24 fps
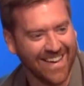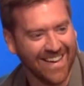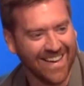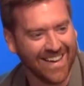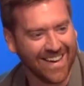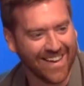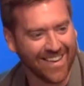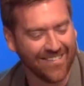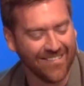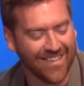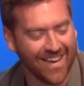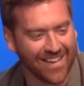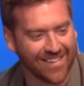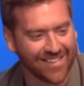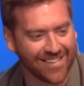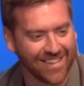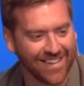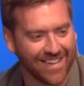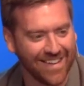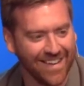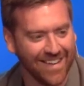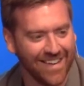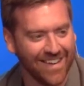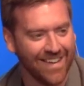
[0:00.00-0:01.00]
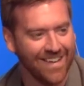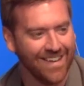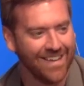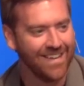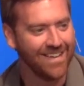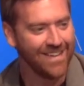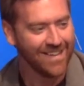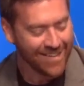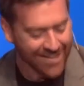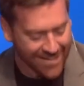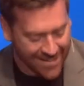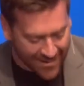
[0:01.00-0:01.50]
the mask.
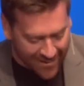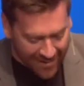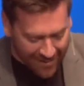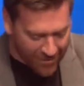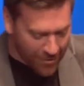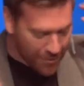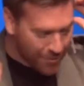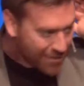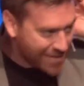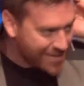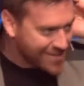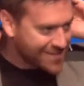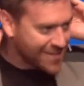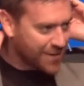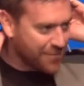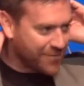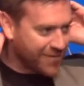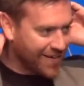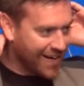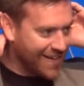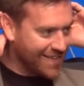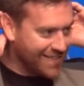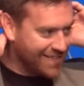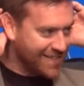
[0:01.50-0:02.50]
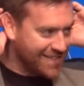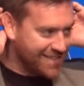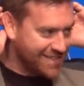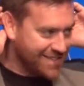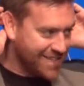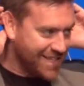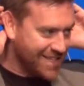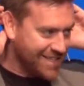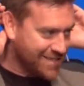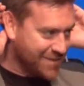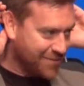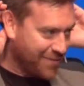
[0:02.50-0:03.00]
You know, everybody's uptight these
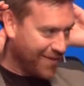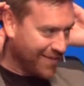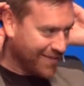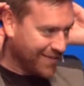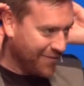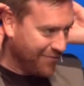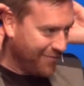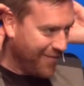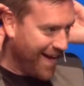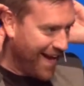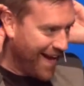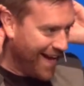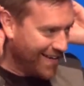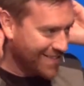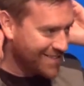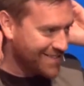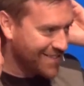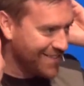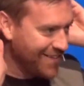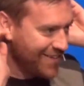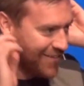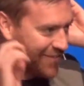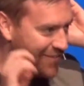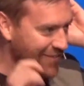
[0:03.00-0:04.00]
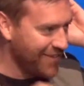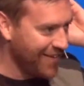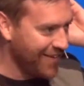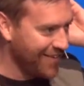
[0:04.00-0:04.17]
days about the mask. You know what